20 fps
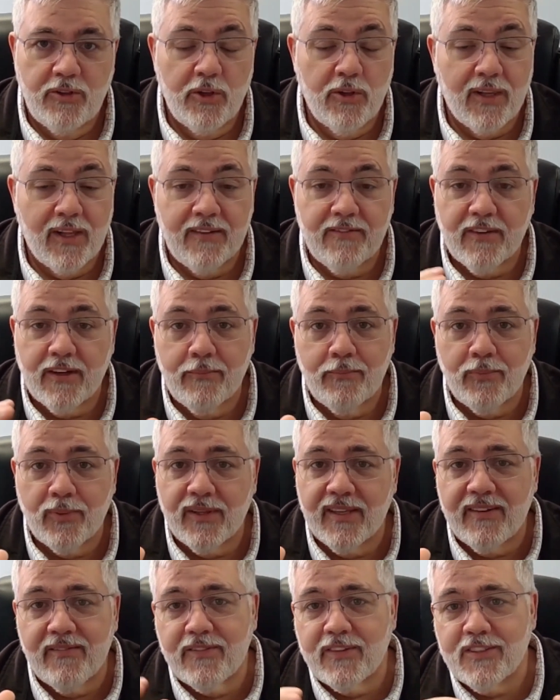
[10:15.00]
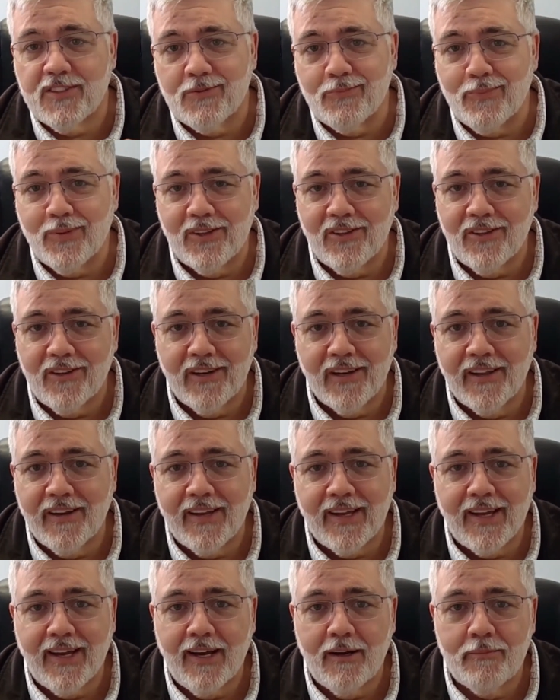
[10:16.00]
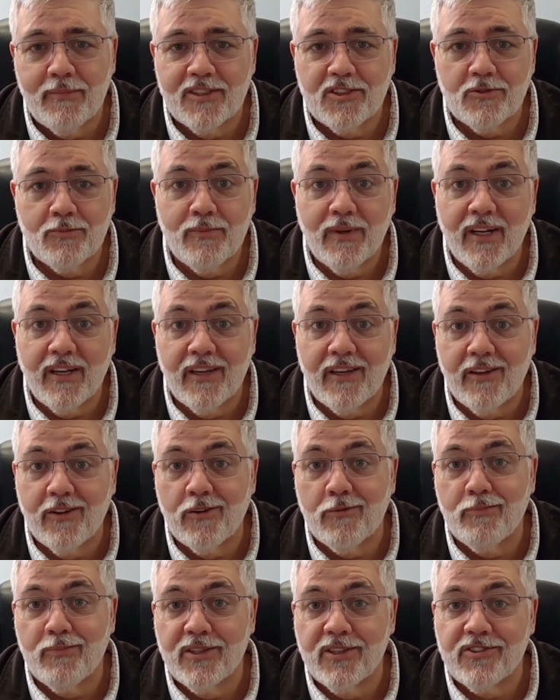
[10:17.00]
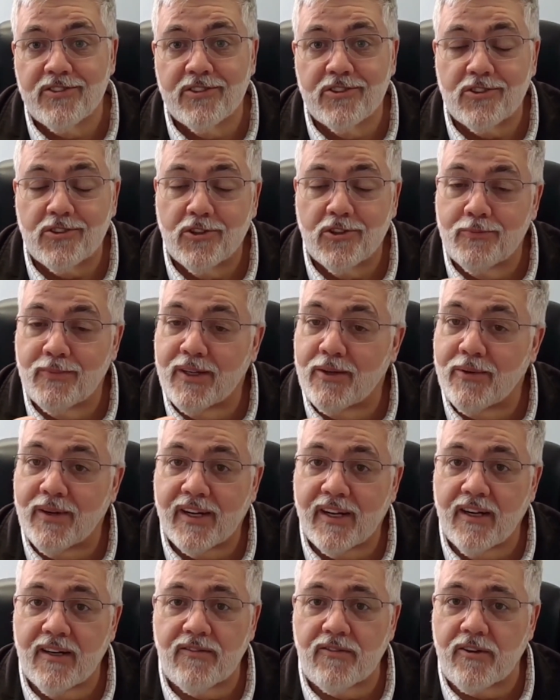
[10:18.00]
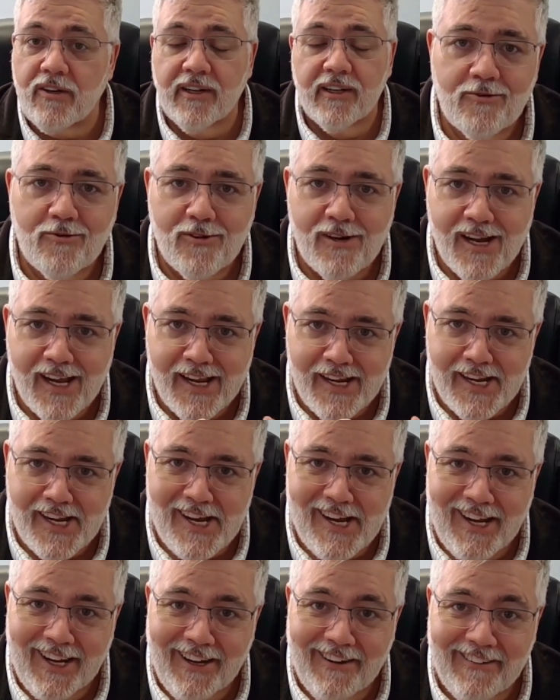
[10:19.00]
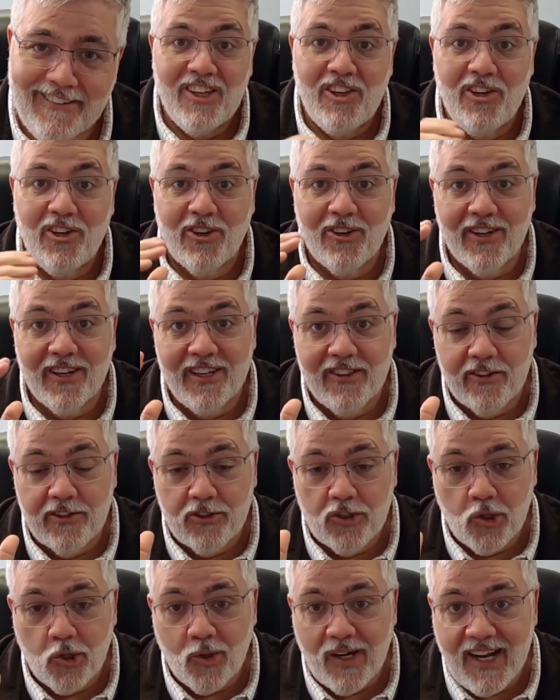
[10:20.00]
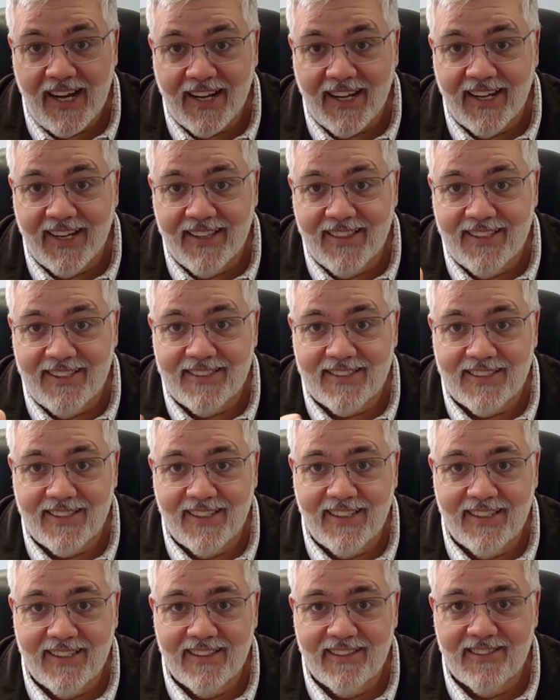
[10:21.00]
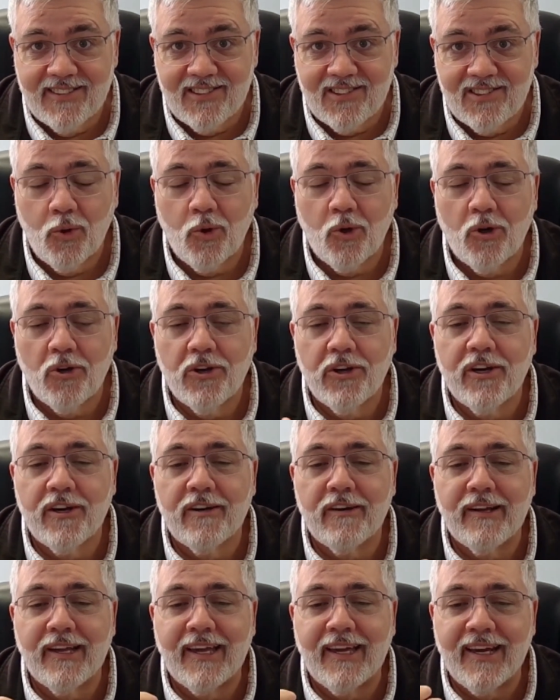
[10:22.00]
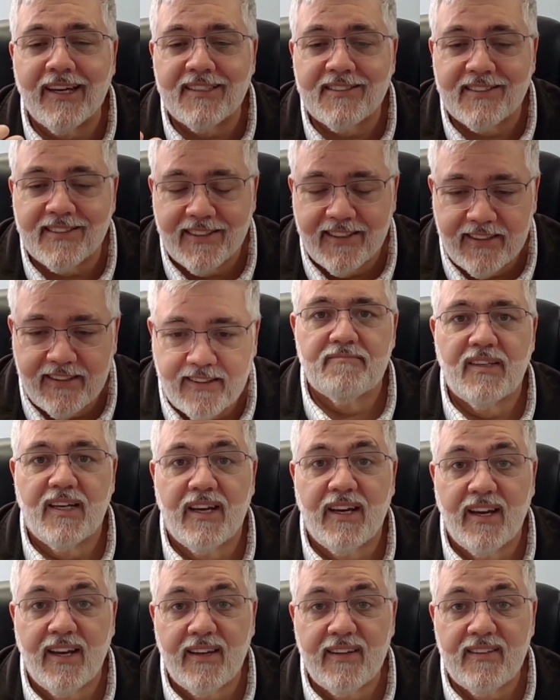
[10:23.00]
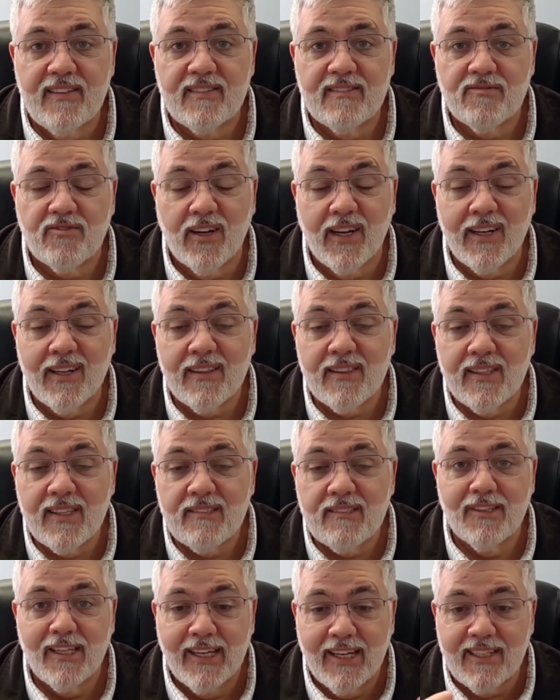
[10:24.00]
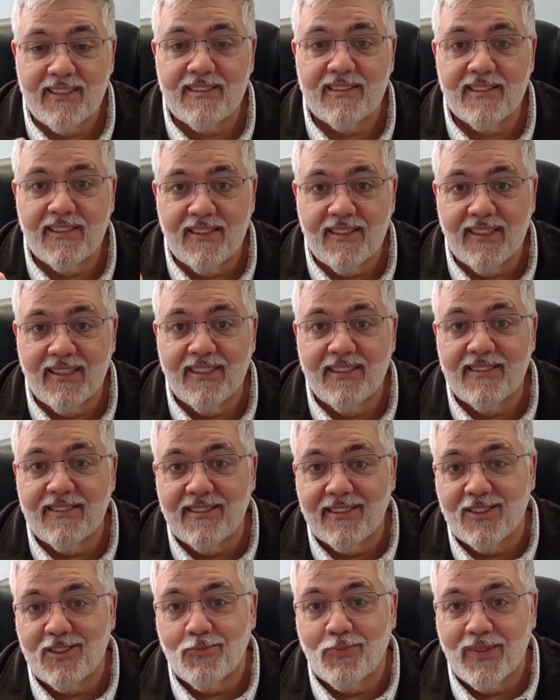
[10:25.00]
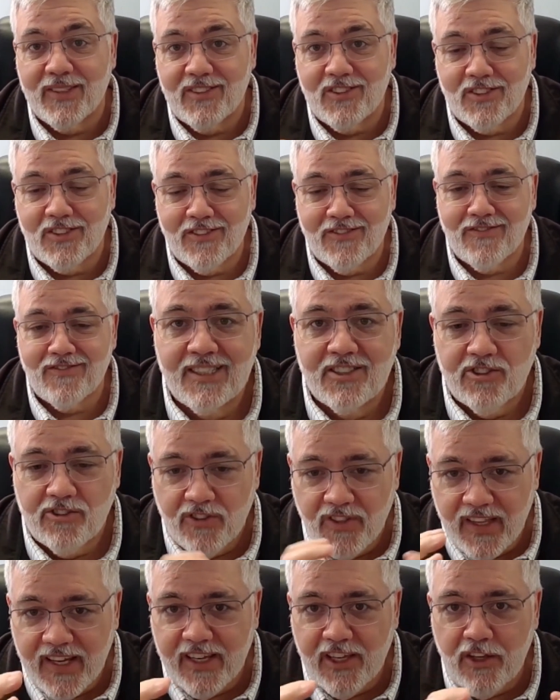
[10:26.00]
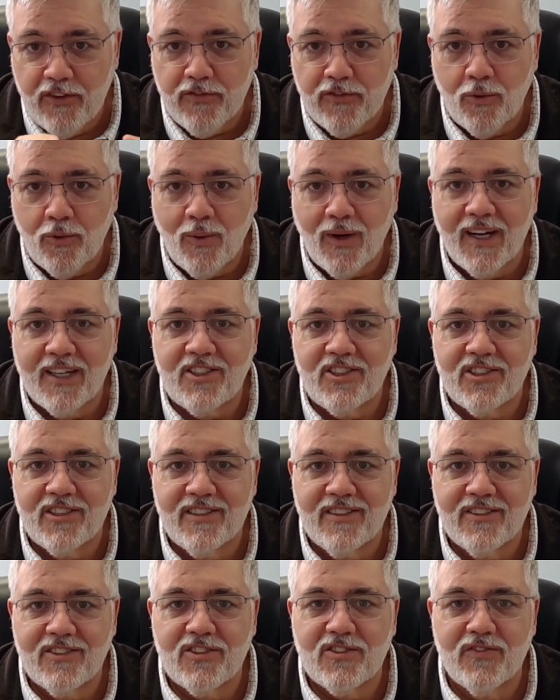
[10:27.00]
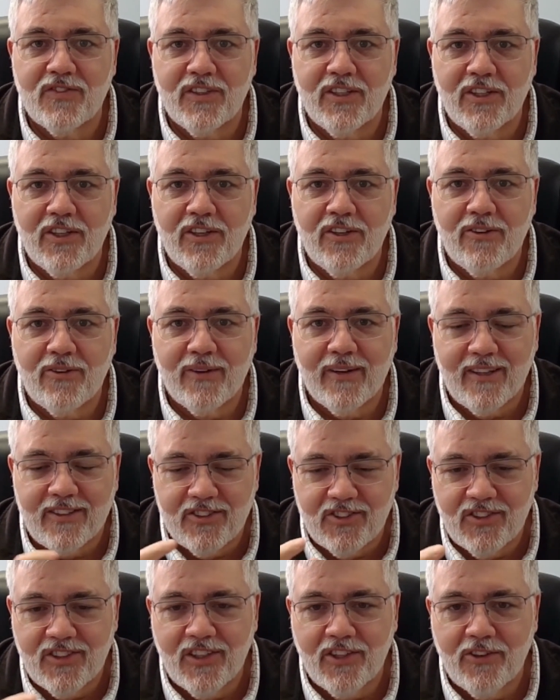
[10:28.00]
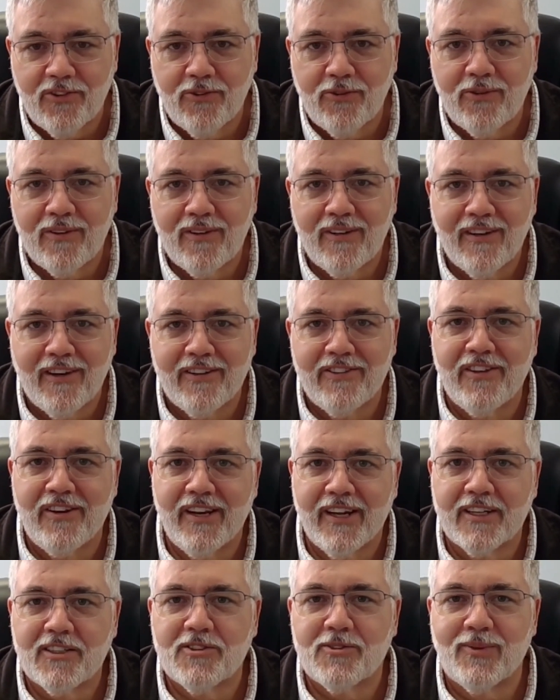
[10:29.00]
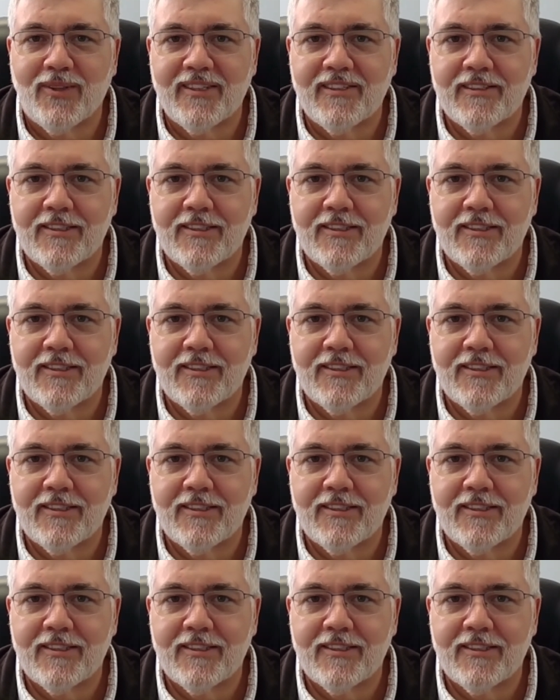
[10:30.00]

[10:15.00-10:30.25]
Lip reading: you'll have complete visibility into how much money your business could be recovering. Right now, you're either tracking these things or you're guessing. And frankly, guessing is expensive. So thank you for watching this video, and I'll see you on the next one.